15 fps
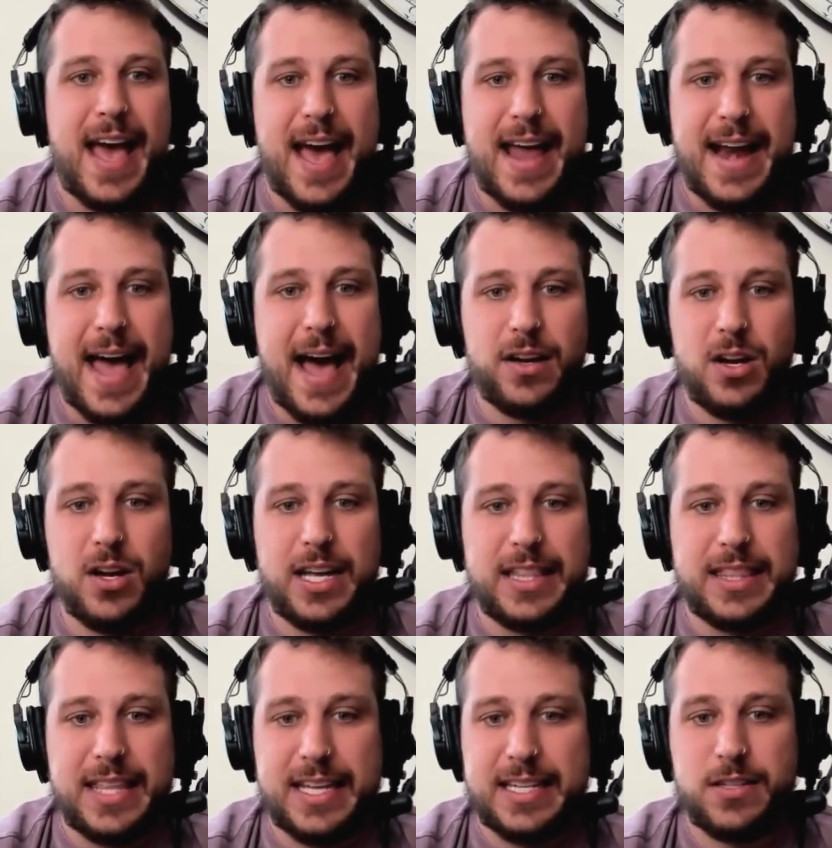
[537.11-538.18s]
And now look
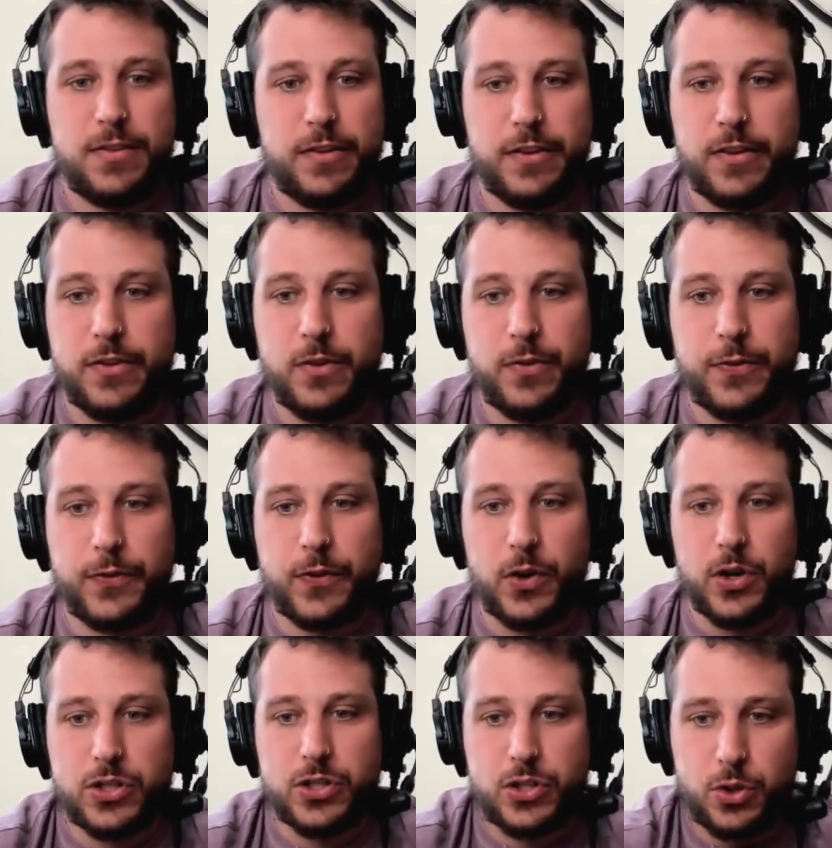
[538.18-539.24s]
at this.
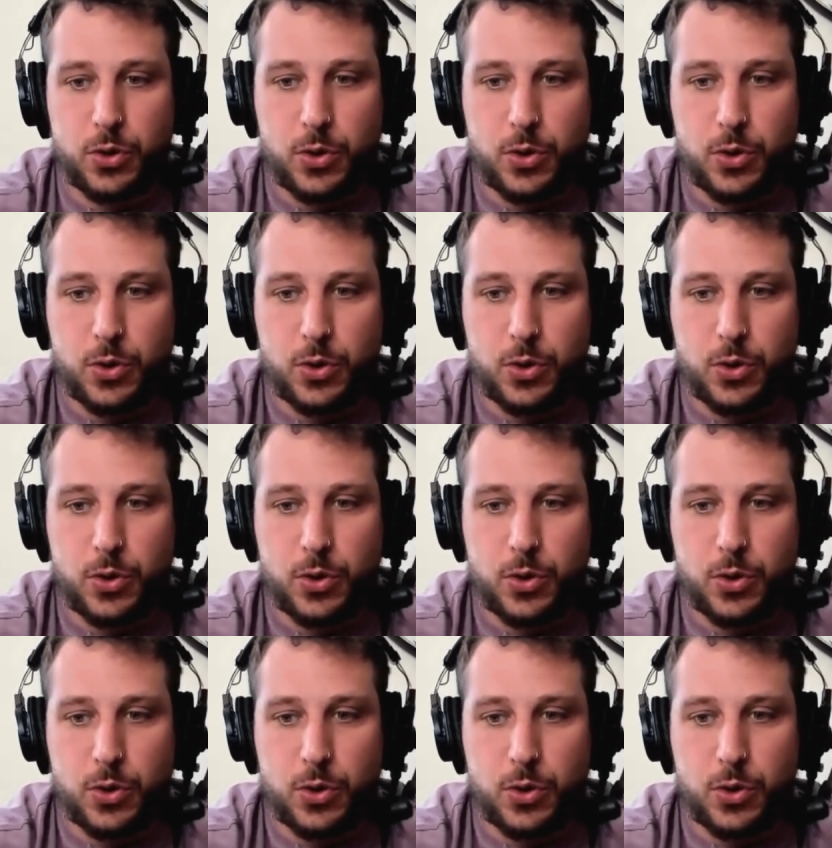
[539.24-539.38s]
First